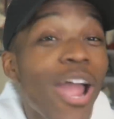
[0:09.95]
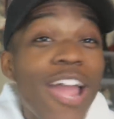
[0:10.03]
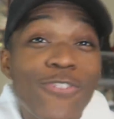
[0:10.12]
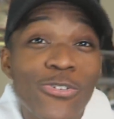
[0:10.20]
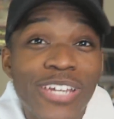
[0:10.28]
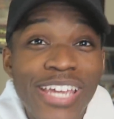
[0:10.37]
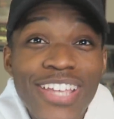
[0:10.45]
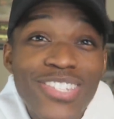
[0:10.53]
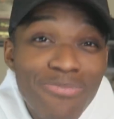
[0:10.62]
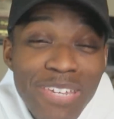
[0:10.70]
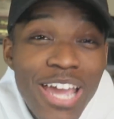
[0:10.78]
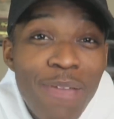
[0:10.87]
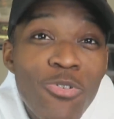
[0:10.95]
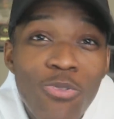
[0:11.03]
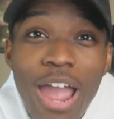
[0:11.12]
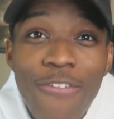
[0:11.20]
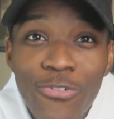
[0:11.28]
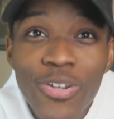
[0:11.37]
A rivalry. It's become
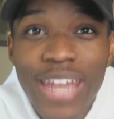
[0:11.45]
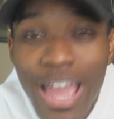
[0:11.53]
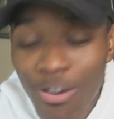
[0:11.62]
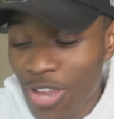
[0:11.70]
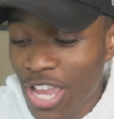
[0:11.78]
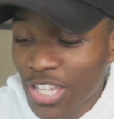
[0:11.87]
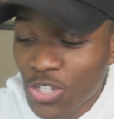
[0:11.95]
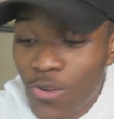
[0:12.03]
a rivalry now.